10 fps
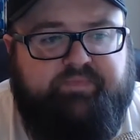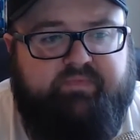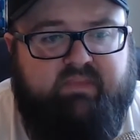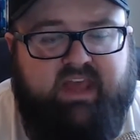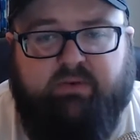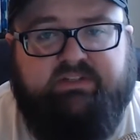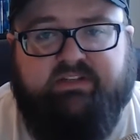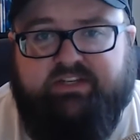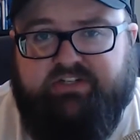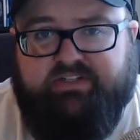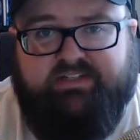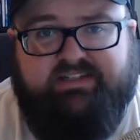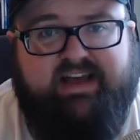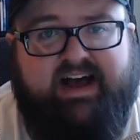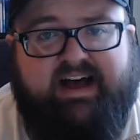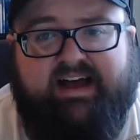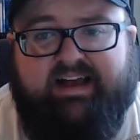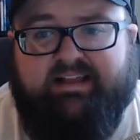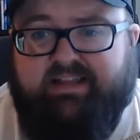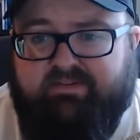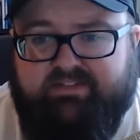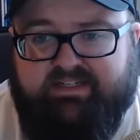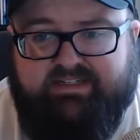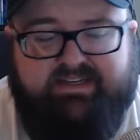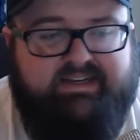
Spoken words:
it was delicious. I loved it.